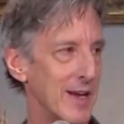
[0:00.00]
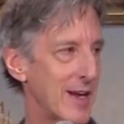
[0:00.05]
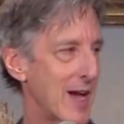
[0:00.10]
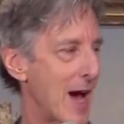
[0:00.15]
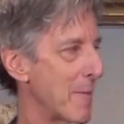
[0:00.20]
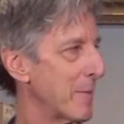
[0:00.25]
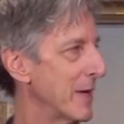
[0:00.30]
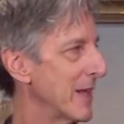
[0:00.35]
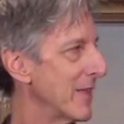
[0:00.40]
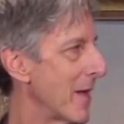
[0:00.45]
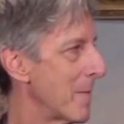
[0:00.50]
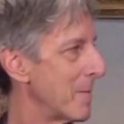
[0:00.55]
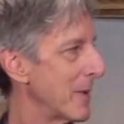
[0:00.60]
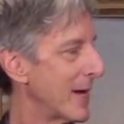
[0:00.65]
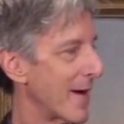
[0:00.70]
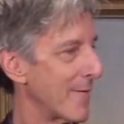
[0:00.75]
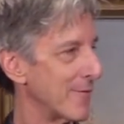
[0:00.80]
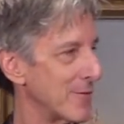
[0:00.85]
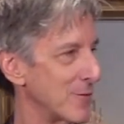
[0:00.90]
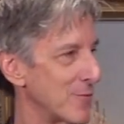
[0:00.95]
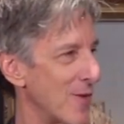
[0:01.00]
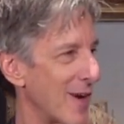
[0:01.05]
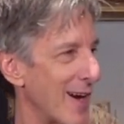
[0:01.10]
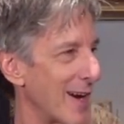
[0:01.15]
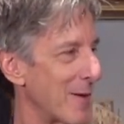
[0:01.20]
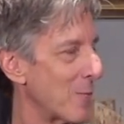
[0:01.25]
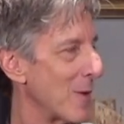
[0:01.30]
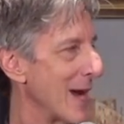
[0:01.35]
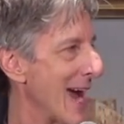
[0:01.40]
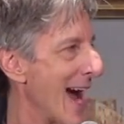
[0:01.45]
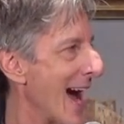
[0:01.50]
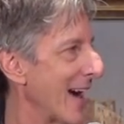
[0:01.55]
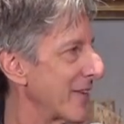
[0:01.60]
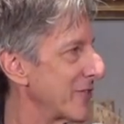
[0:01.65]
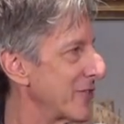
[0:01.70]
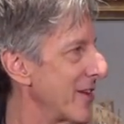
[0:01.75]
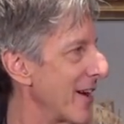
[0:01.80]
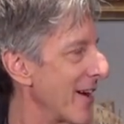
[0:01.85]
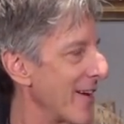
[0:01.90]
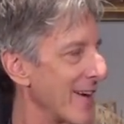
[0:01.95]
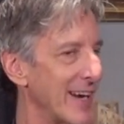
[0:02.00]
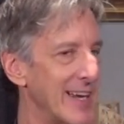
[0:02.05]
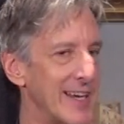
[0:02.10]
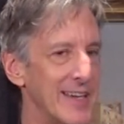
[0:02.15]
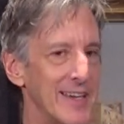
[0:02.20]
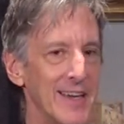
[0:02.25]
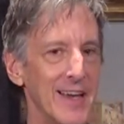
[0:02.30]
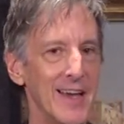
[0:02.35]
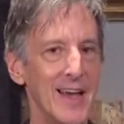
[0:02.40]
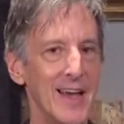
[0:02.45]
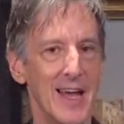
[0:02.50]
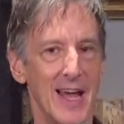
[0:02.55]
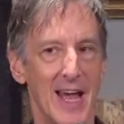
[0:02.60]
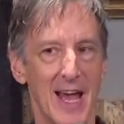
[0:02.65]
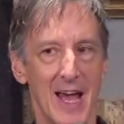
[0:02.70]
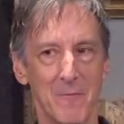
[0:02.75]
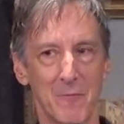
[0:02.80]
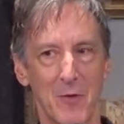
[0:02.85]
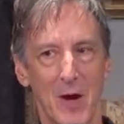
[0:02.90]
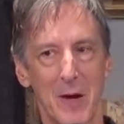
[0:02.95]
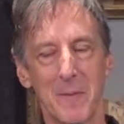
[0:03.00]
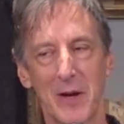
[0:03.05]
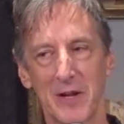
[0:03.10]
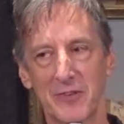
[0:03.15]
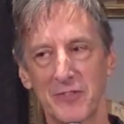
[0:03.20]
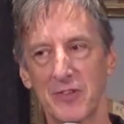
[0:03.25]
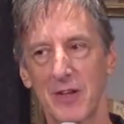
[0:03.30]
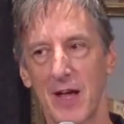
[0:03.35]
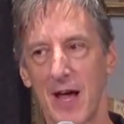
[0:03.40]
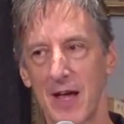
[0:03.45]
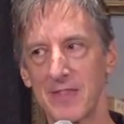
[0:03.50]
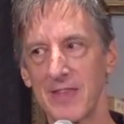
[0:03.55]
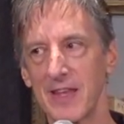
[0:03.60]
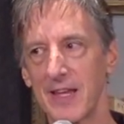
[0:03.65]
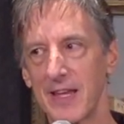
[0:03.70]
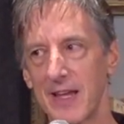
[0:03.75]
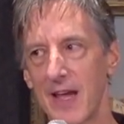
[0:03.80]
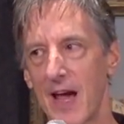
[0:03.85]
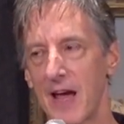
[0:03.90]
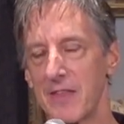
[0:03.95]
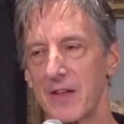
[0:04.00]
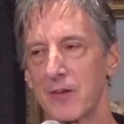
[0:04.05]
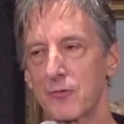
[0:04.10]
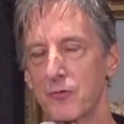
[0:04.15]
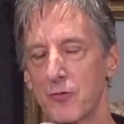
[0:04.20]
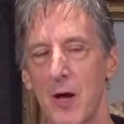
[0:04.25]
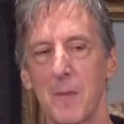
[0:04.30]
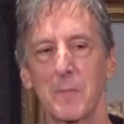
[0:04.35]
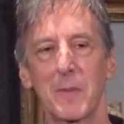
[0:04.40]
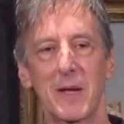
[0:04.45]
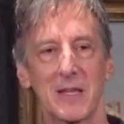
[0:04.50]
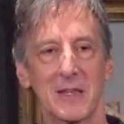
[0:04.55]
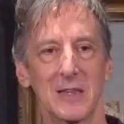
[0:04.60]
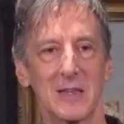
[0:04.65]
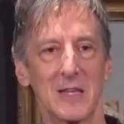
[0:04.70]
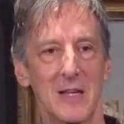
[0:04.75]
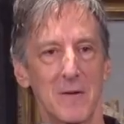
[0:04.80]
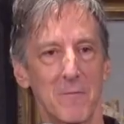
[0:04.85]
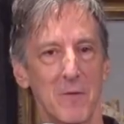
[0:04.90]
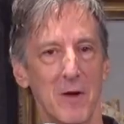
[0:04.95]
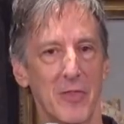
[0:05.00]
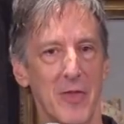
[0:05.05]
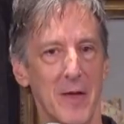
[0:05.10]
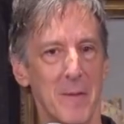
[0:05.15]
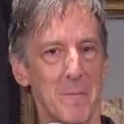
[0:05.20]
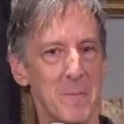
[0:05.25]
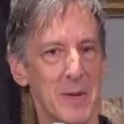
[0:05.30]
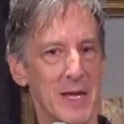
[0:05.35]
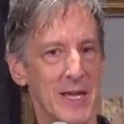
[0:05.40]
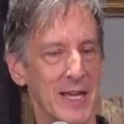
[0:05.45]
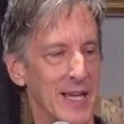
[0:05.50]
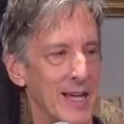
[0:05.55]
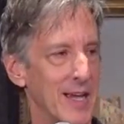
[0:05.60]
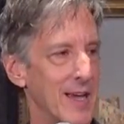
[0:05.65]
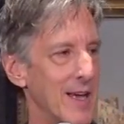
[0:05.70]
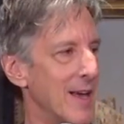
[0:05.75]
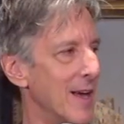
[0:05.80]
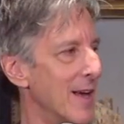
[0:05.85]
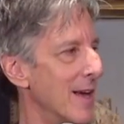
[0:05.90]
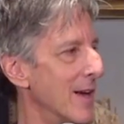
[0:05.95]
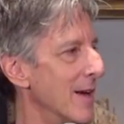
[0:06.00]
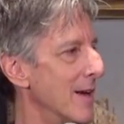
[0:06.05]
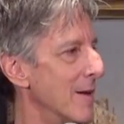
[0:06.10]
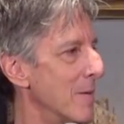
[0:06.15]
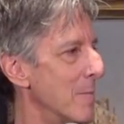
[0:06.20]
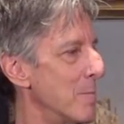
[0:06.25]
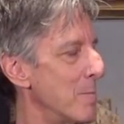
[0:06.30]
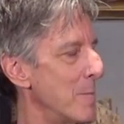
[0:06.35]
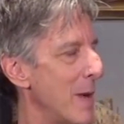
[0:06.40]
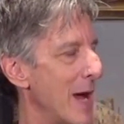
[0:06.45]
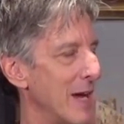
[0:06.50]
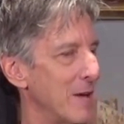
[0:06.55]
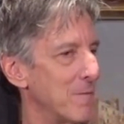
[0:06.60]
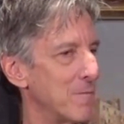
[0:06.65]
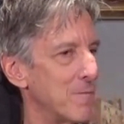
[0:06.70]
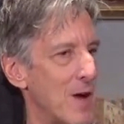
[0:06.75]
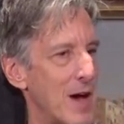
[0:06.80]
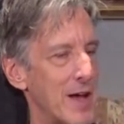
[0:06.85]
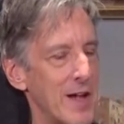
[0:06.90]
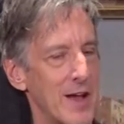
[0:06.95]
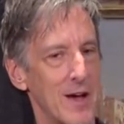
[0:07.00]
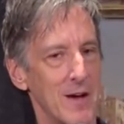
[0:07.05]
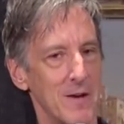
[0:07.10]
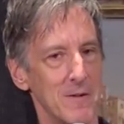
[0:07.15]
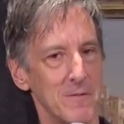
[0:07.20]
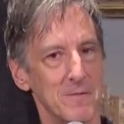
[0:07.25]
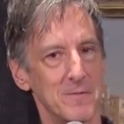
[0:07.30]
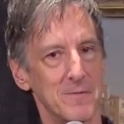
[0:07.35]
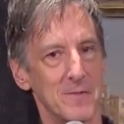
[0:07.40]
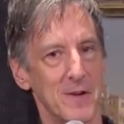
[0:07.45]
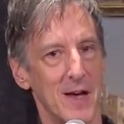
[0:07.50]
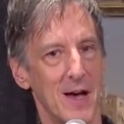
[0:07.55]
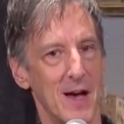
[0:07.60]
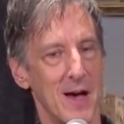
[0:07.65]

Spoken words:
Comedy then becomes very reactionary and very much, I think Trump can live with him being made fun of,